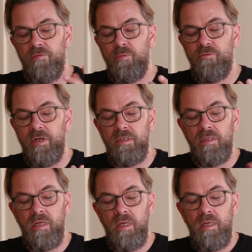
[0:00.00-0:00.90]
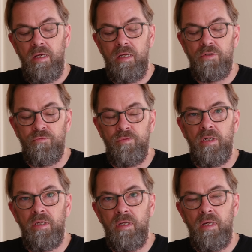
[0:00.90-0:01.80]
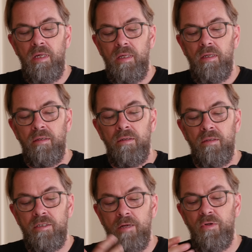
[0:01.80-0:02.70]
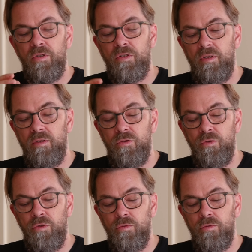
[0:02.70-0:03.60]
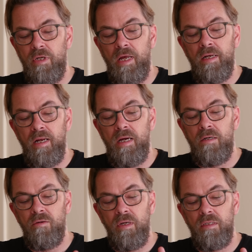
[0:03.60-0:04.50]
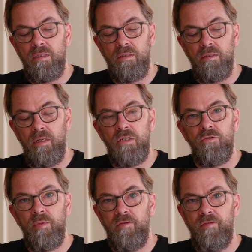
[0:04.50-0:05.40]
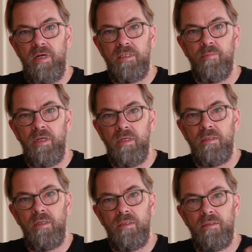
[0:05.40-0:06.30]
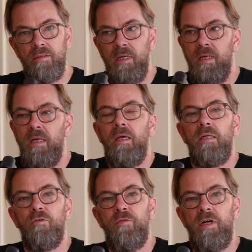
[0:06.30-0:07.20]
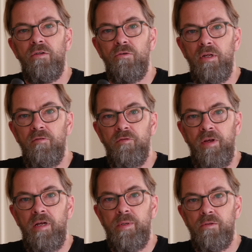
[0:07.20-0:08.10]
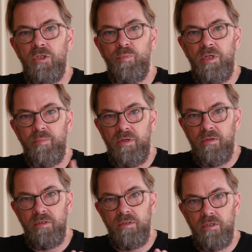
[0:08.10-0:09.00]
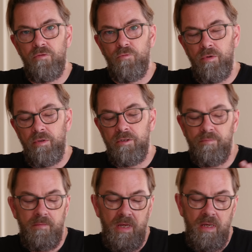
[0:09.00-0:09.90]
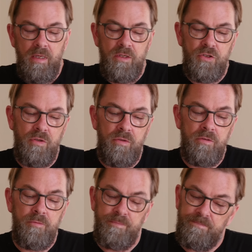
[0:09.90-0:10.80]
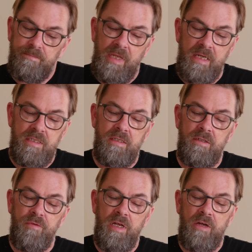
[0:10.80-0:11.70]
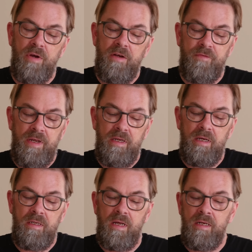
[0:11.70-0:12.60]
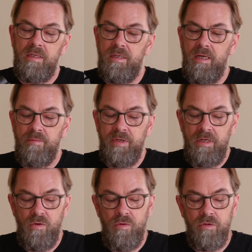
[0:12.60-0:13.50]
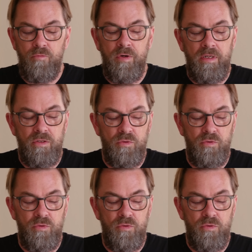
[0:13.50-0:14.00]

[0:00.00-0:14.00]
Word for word: of operation. It is really uh, simple to use and now it's uh, extremely fast. I mean, it's, it's so fast you don't even think about the speed because it just works. So that's a really great thing and, and, and I mean the only way